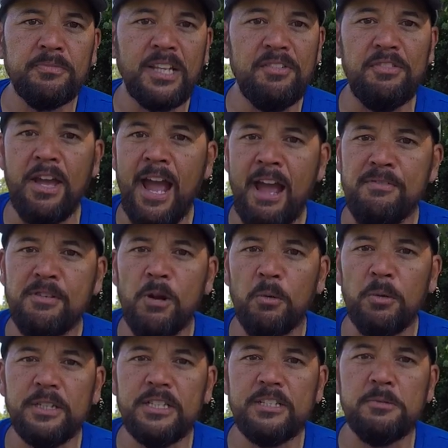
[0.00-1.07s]
If you haven't
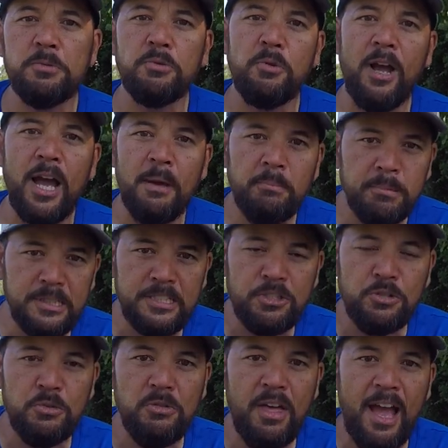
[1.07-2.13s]
already subscribed, please
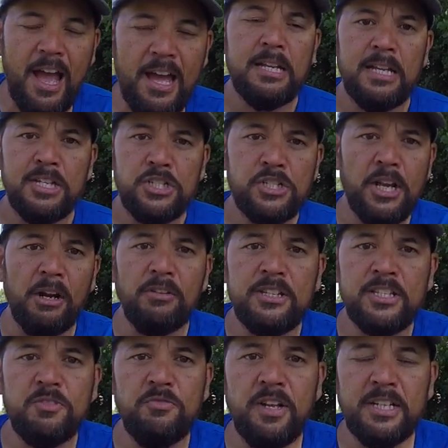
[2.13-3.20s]
do that. Share
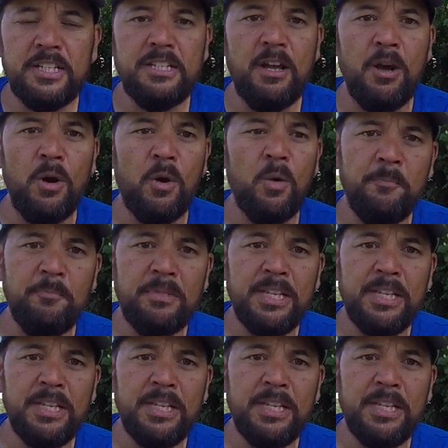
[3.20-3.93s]
this video.